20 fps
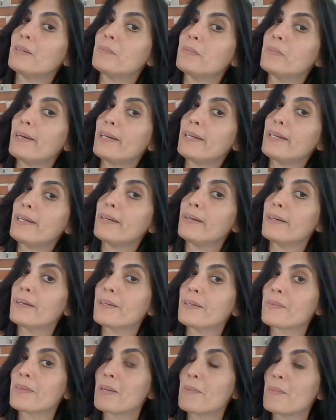right here,
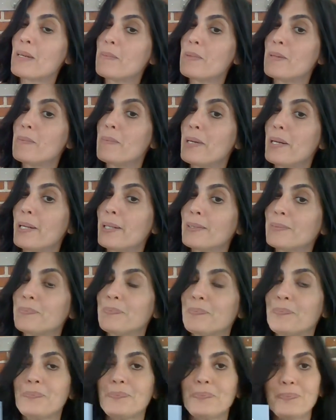that baby bear.
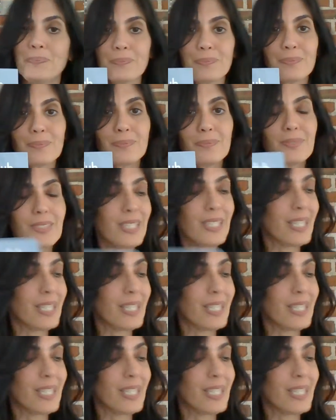I